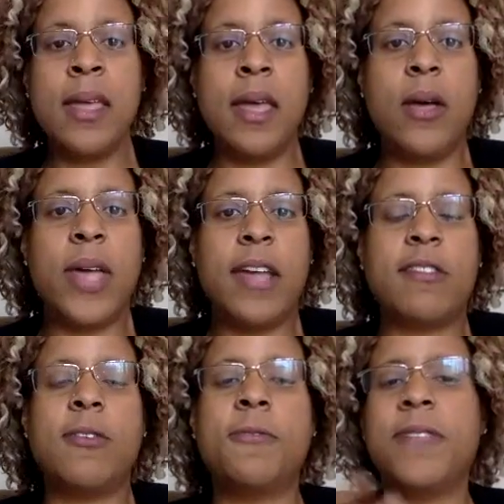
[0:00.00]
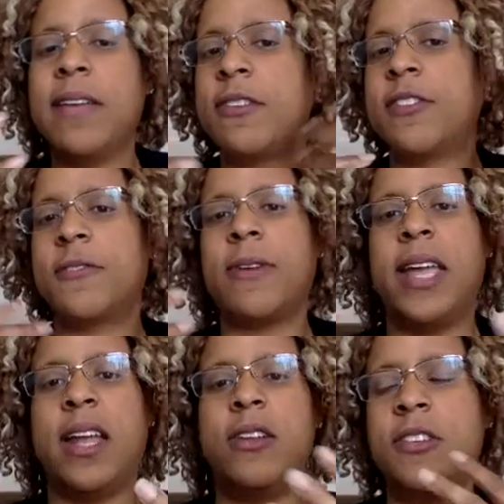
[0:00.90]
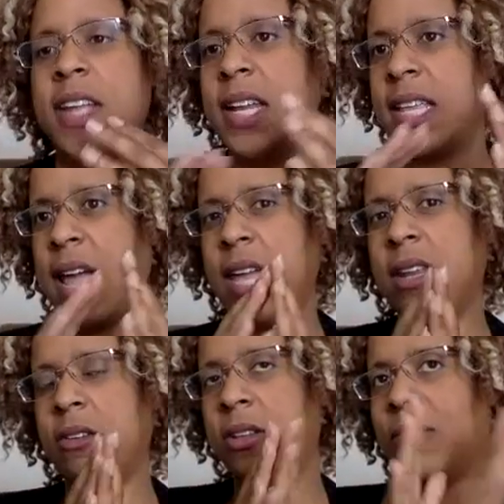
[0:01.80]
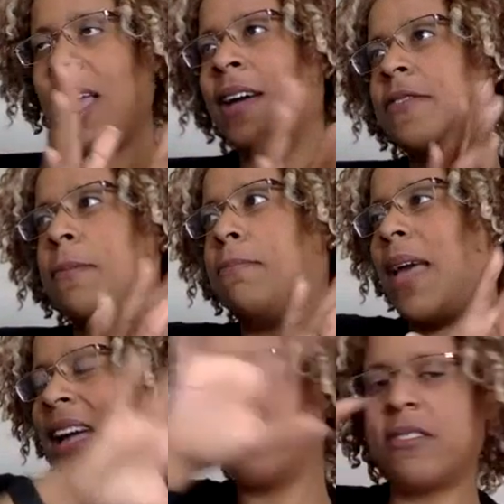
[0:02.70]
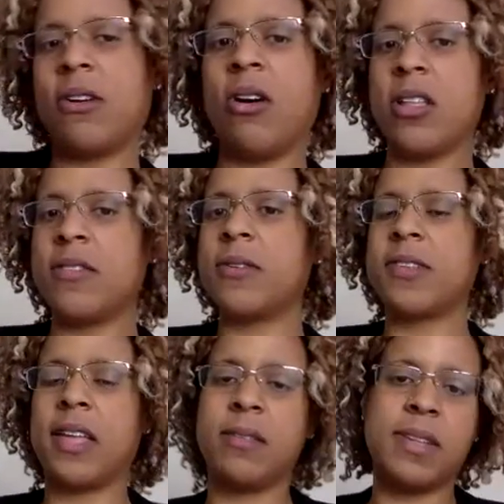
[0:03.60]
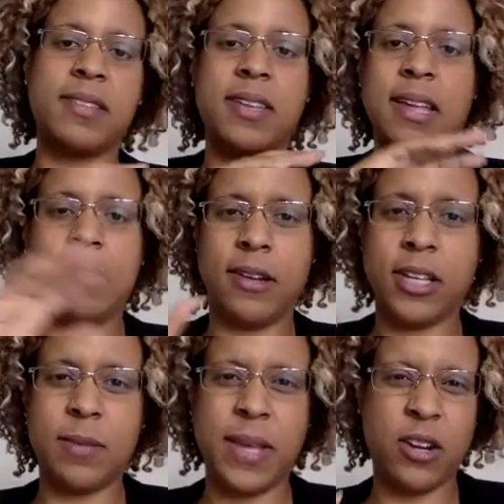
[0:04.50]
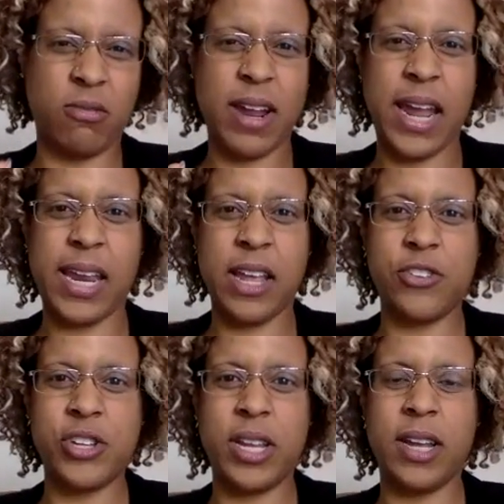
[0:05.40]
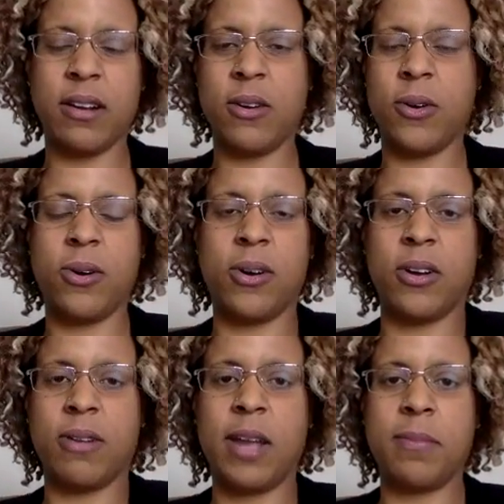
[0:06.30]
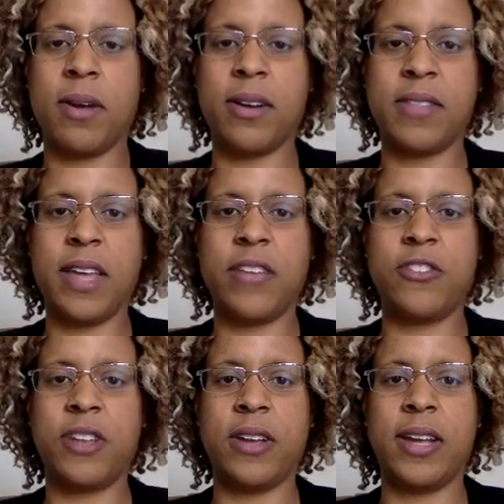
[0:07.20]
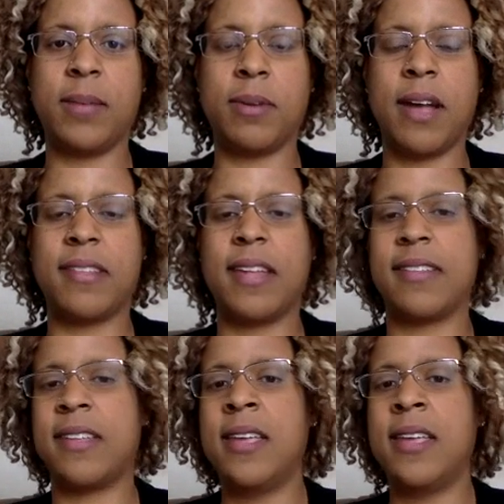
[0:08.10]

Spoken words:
Okay, so flavors of great, understanding that, you don't have to master all of those elements to necessarily be a great engineer or a great part of the engineering process.